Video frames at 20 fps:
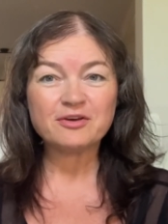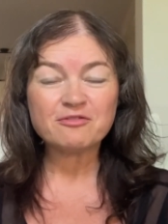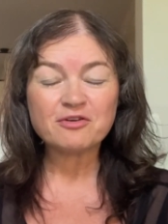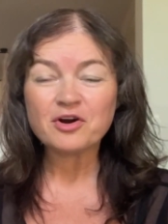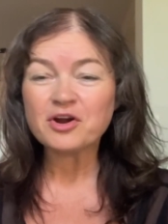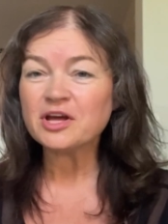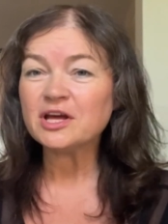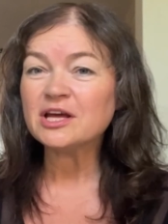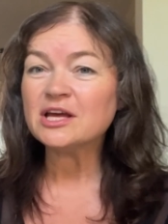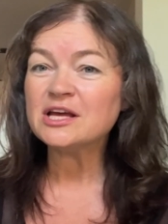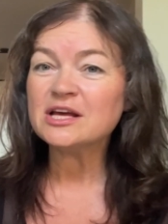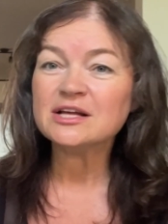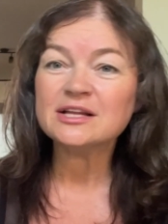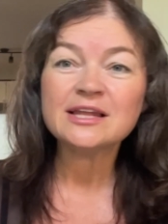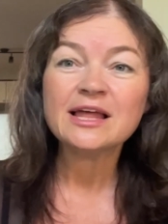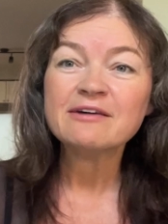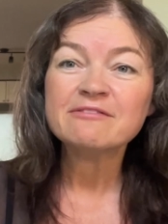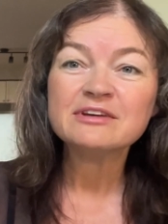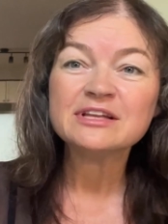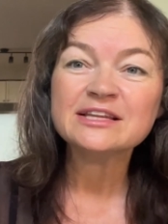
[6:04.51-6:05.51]
very
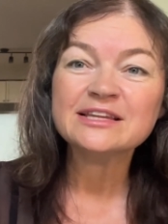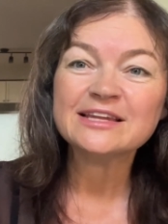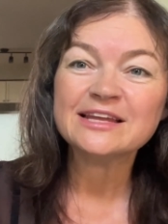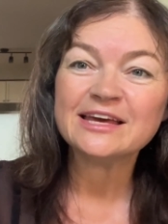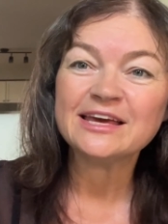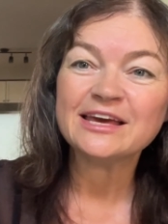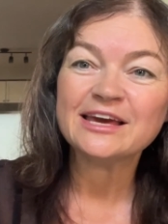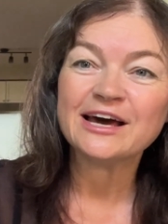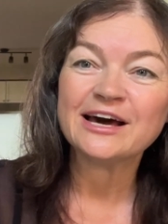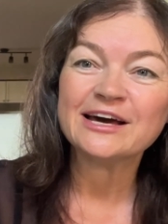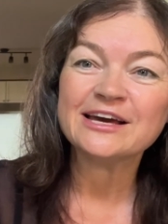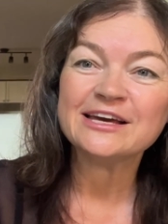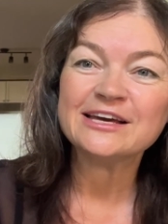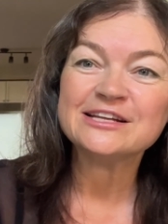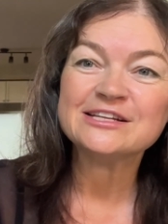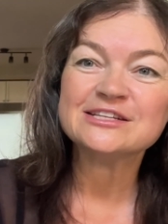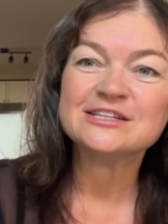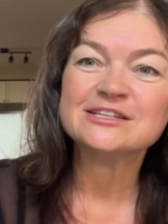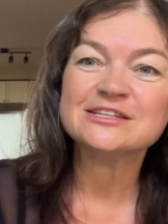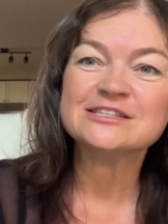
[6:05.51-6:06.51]
lovingly,
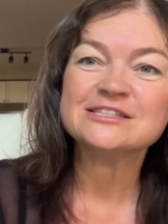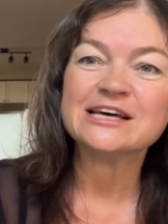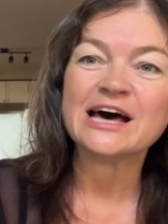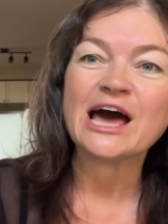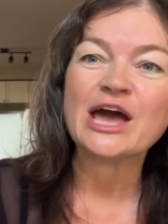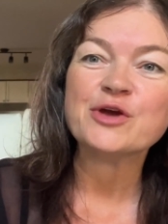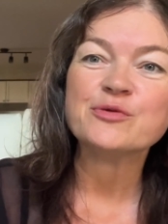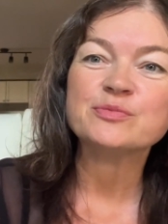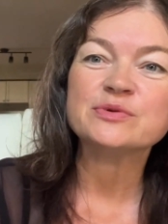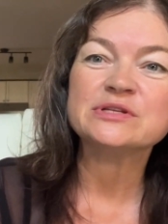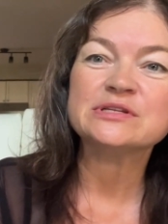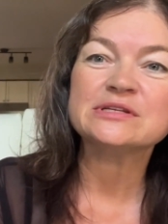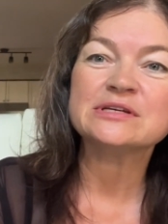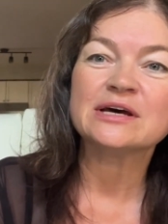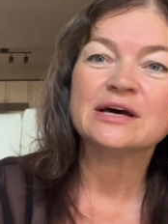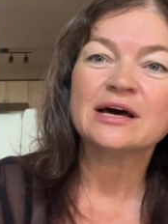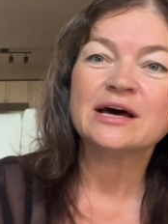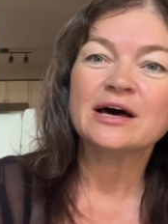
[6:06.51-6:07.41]
I typed